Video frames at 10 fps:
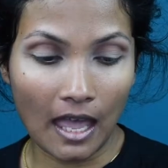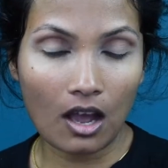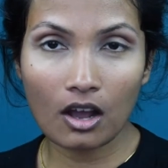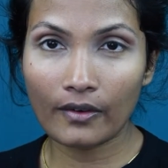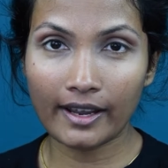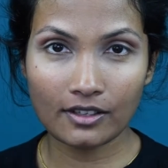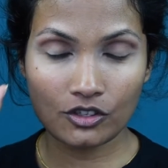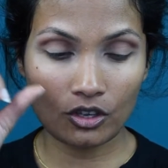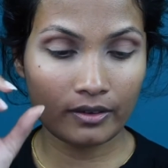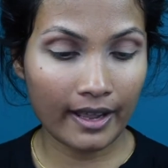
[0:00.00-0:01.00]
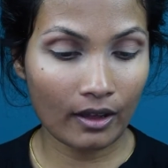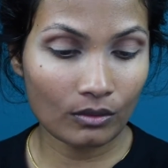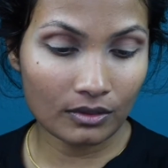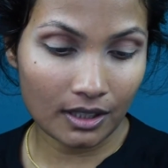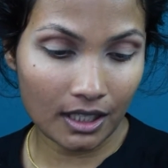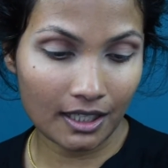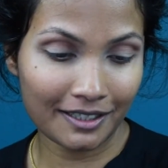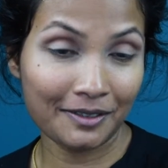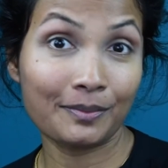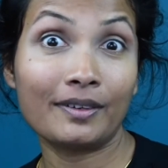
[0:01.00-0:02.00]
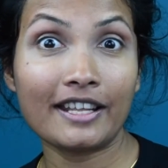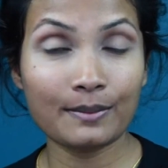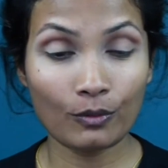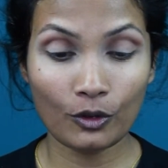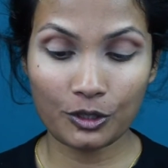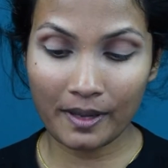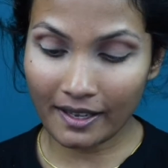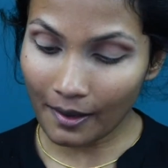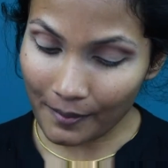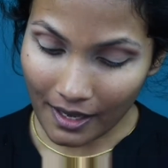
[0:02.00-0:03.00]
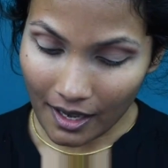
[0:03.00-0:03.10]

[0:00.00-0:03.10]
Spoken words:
Alright, so now let's move on to makeup.